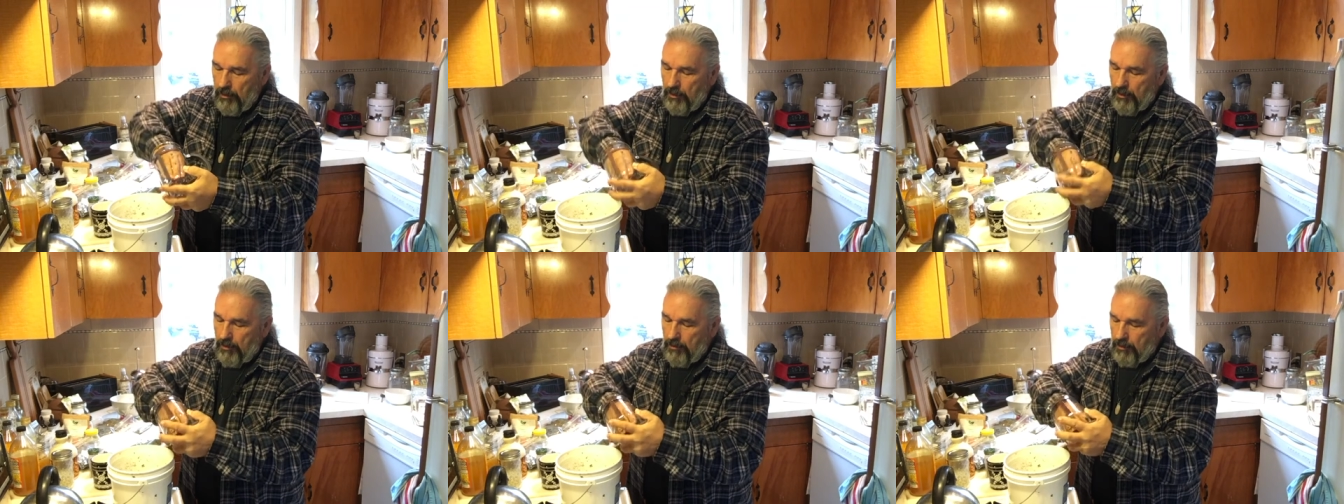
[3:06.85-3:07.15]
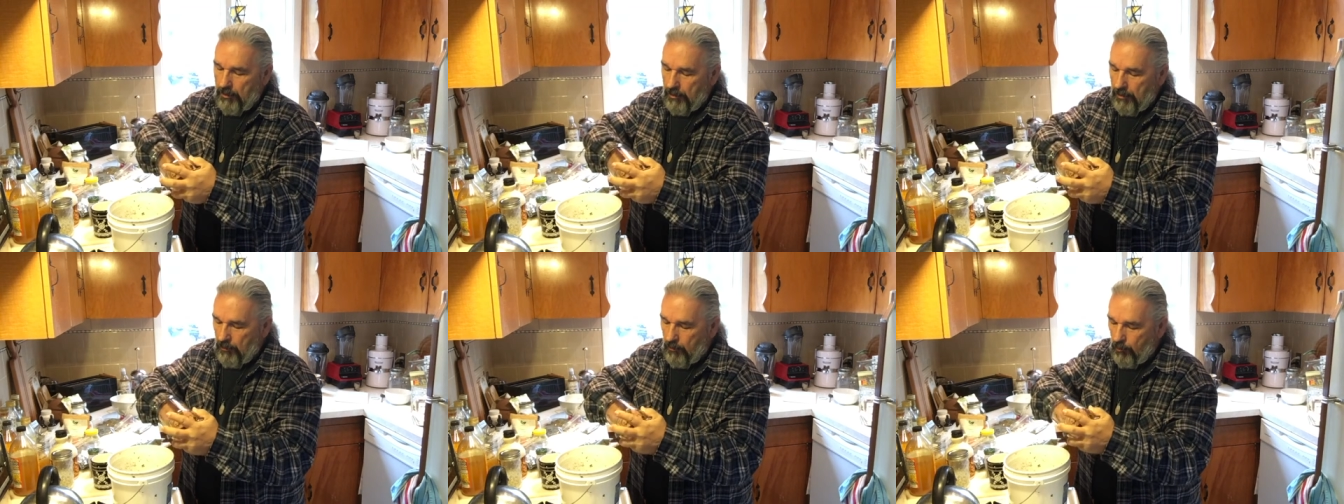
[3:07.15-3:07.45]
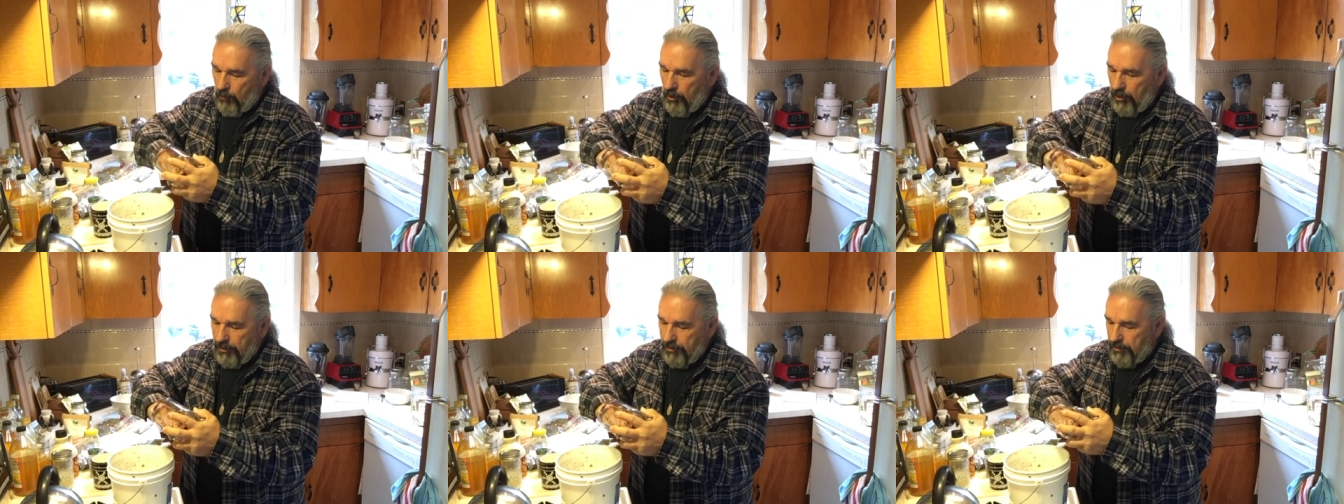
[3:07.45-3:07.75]
And then I'll
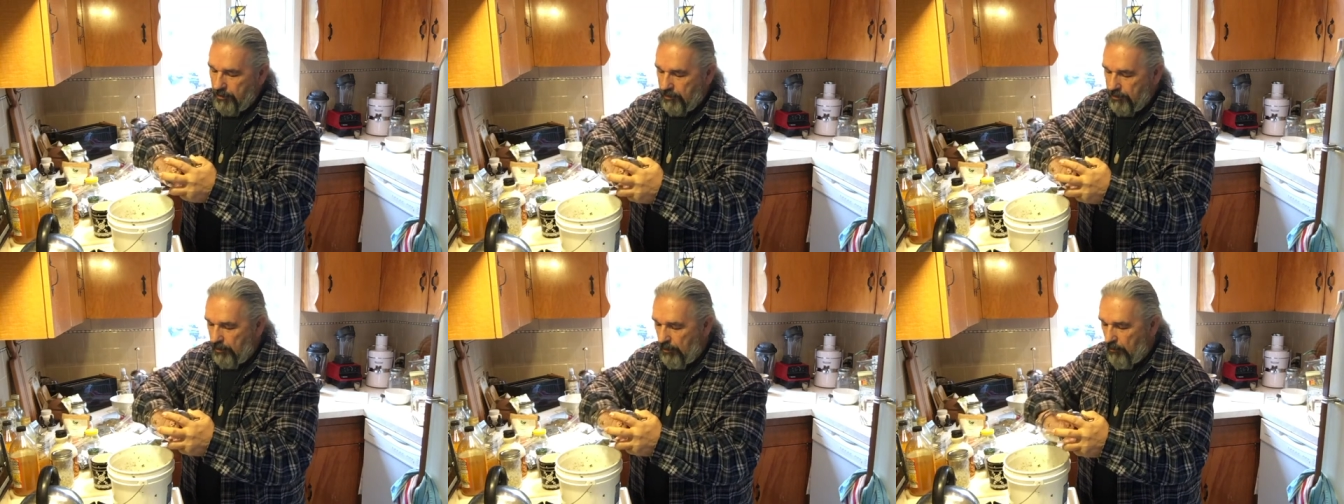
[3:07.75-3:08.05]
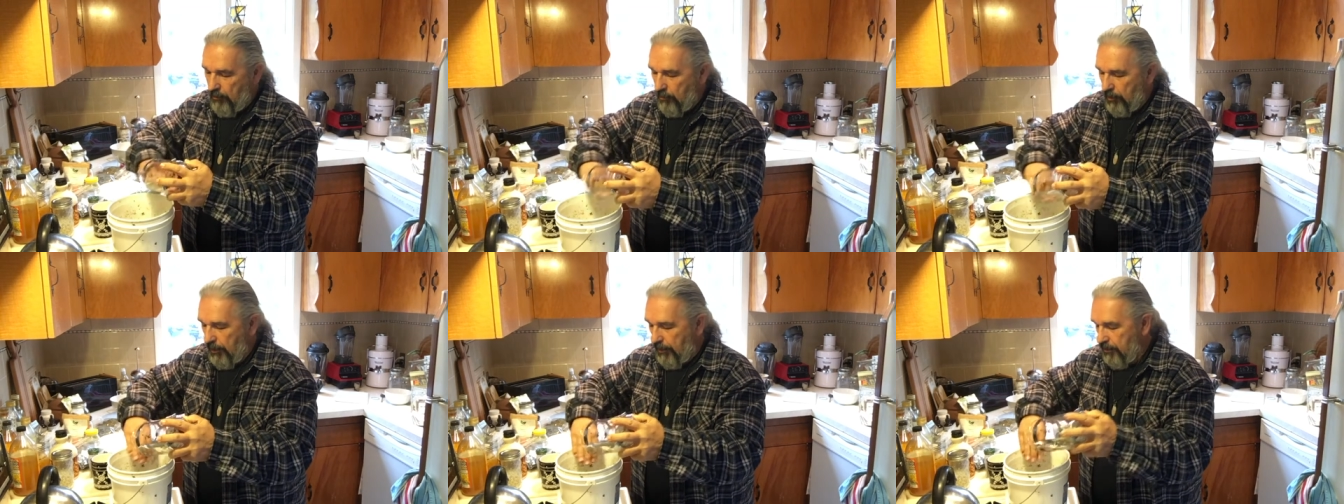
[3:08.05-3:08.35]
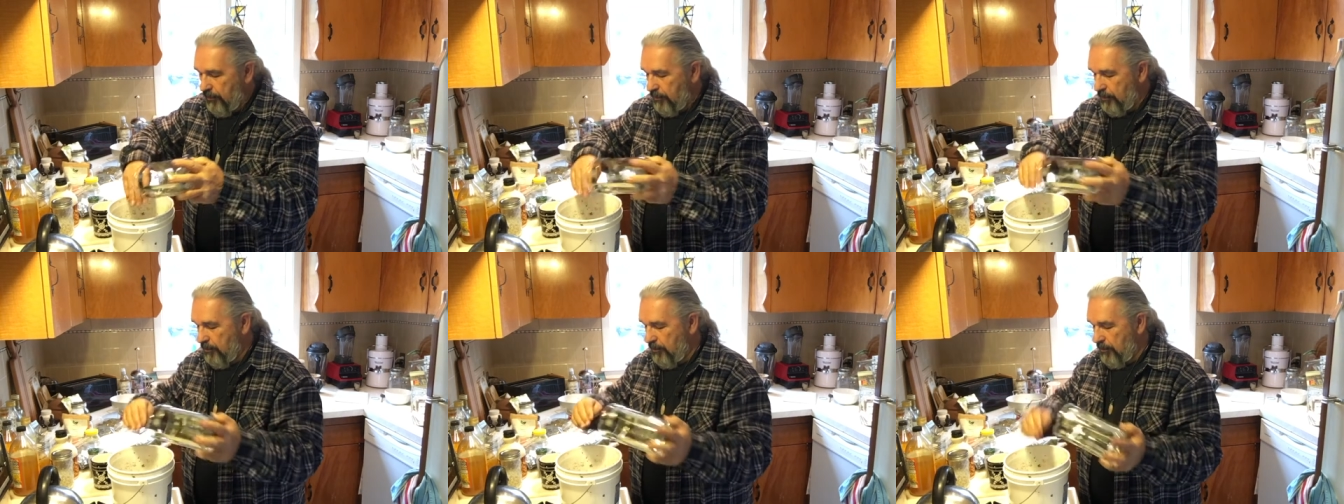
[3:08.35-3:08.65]
wash this out
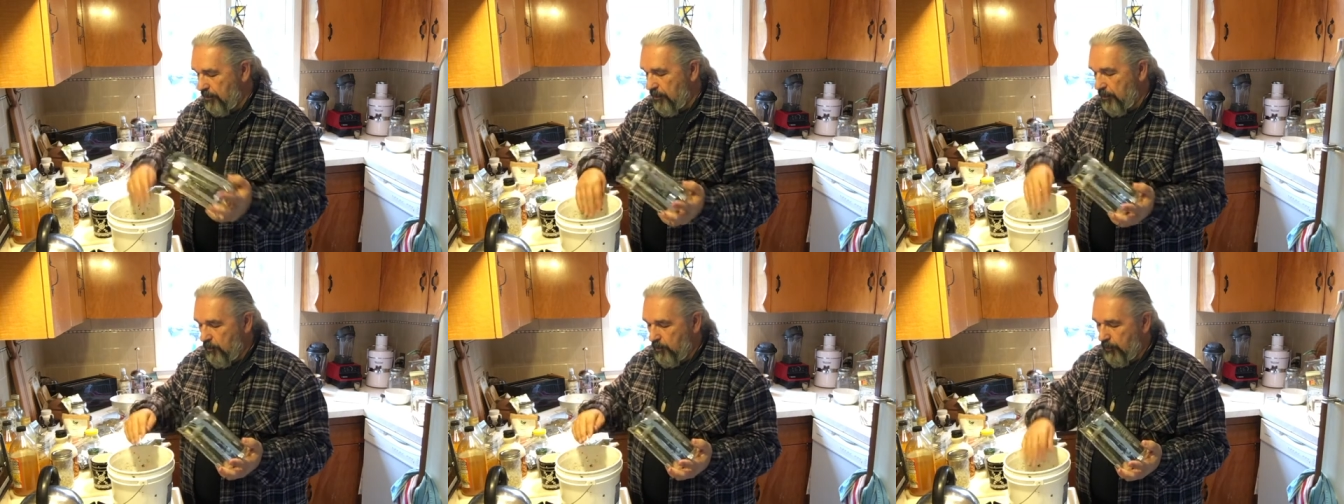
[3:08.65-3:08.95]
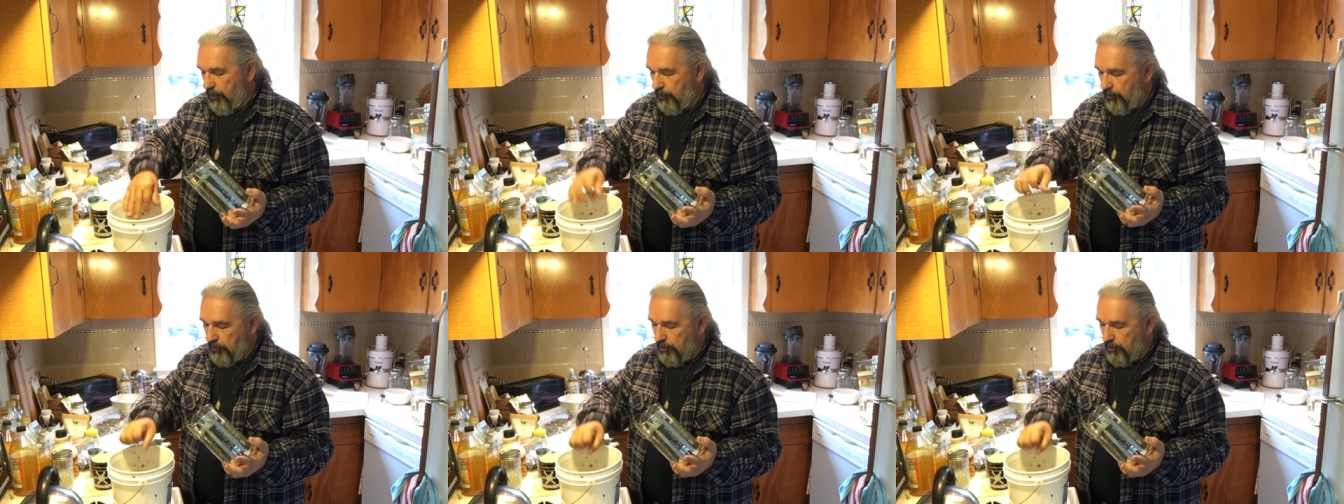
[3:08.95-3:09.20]
later. But